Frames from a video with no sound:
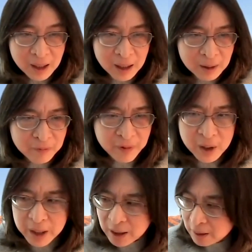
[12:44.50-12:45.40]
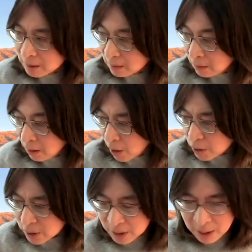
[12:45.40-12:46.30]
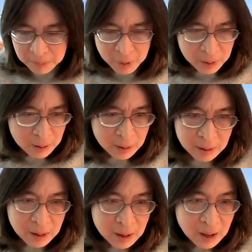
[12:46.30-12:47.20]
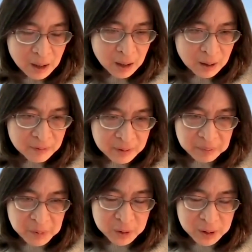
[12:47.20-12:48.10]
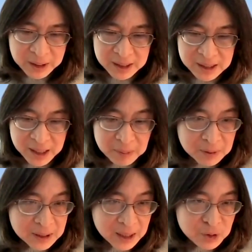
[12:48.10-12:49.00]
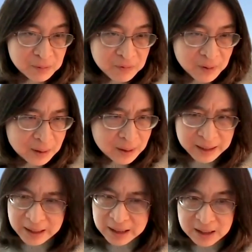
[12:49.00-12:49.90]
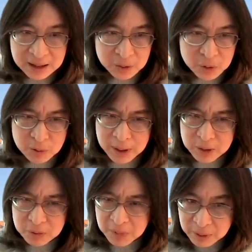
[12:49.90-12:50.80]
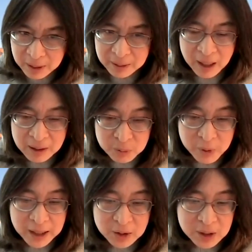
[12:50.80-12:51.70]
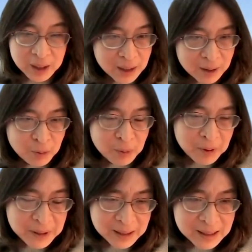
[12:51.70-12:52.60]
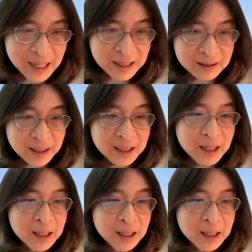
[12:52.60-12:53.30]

a very large number of community stabilization fund. I think it's in the $200 million range. I can't remember exactly.